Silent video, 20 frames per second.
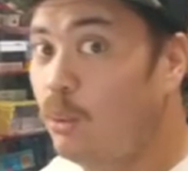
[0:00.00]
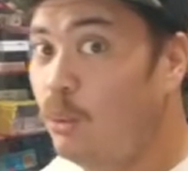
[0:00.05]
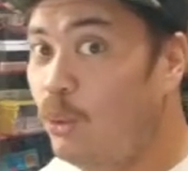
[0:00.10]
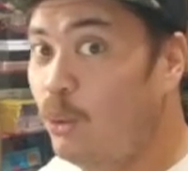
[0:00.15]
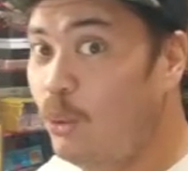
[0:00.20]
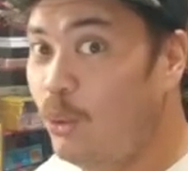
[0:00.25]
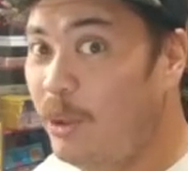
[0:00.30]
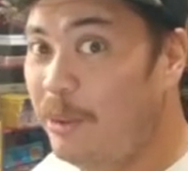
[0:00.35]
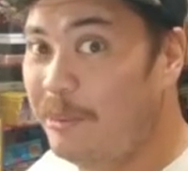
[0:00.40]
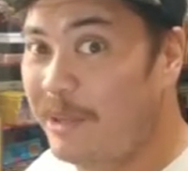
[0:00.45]

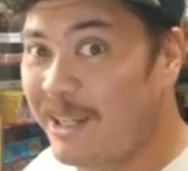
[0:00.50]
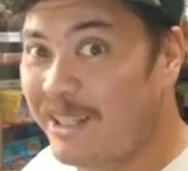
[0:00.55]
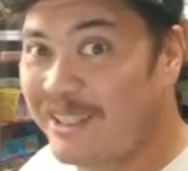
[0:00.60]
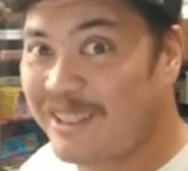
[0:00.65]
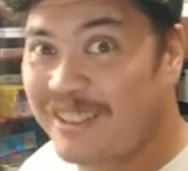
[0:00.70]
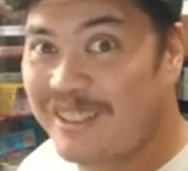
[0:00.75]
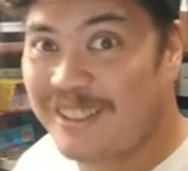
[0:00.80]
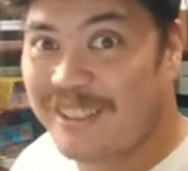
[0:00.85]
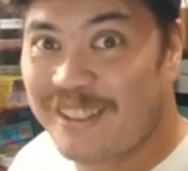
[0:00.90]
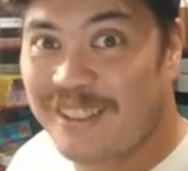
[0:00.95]
Oh, we back.
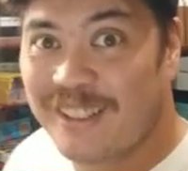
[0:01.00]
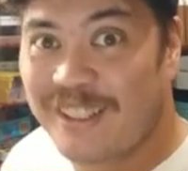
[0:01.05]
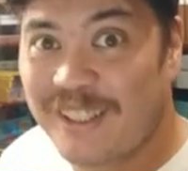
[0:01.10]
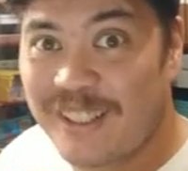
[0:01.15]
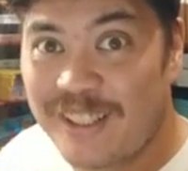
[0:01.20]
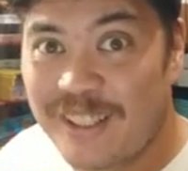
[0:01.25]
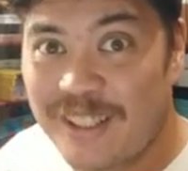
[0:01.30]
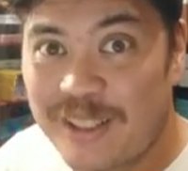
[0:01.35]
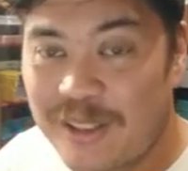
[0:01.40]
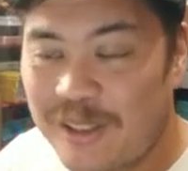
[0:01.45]

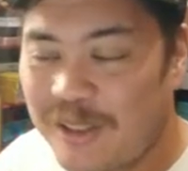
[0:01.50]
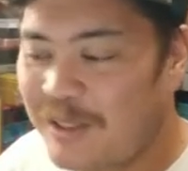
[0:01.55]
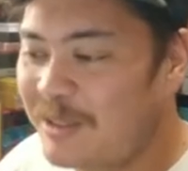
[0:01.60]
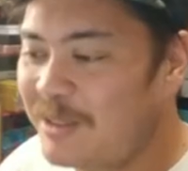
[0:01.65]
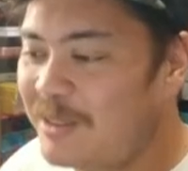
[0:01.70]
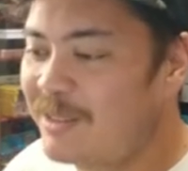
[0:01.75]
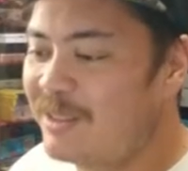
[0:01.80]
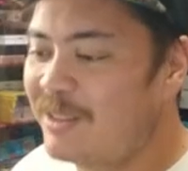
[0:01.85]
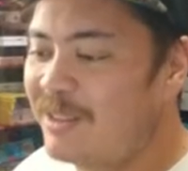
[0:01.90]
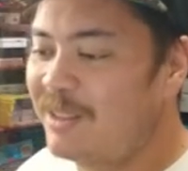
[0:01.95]

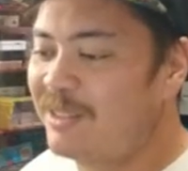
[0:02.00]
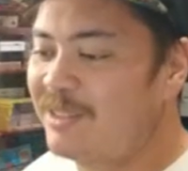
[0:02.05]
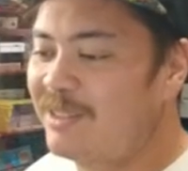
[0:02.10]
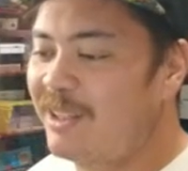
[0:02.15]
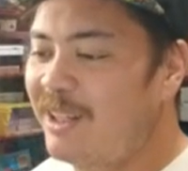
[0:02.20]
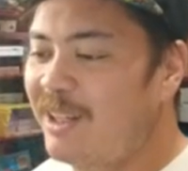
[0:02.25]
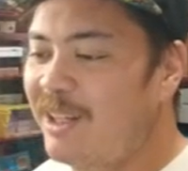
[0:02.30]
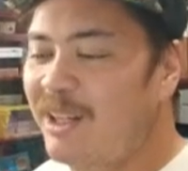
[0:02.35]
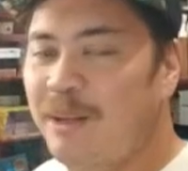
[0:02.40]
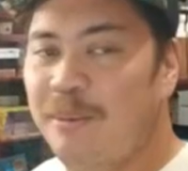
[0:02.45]
I gotta
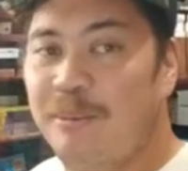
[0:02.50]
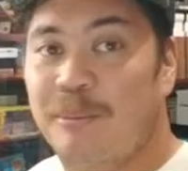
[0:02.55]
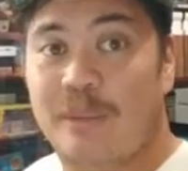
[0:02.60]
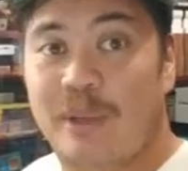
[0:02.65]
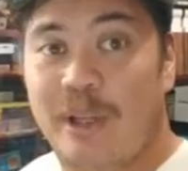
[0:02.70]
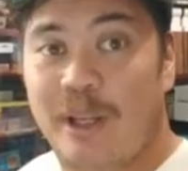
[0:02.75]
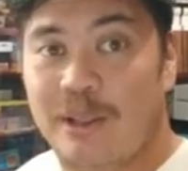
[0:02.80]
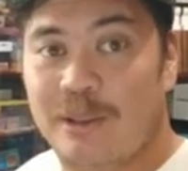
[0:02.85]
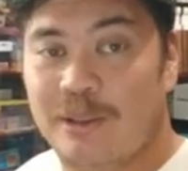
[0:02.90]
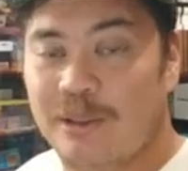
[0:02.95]
say hi,
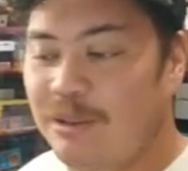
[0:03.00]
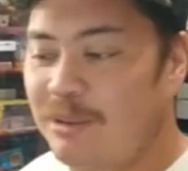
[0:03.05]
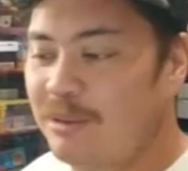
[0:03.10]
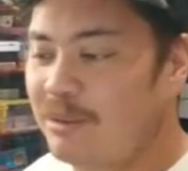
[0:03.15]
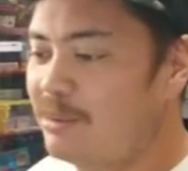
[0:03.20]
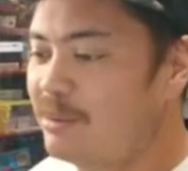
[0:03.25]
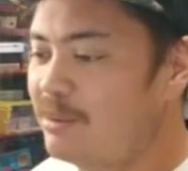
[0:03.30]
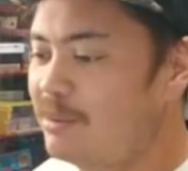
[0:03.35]
Ashlyn.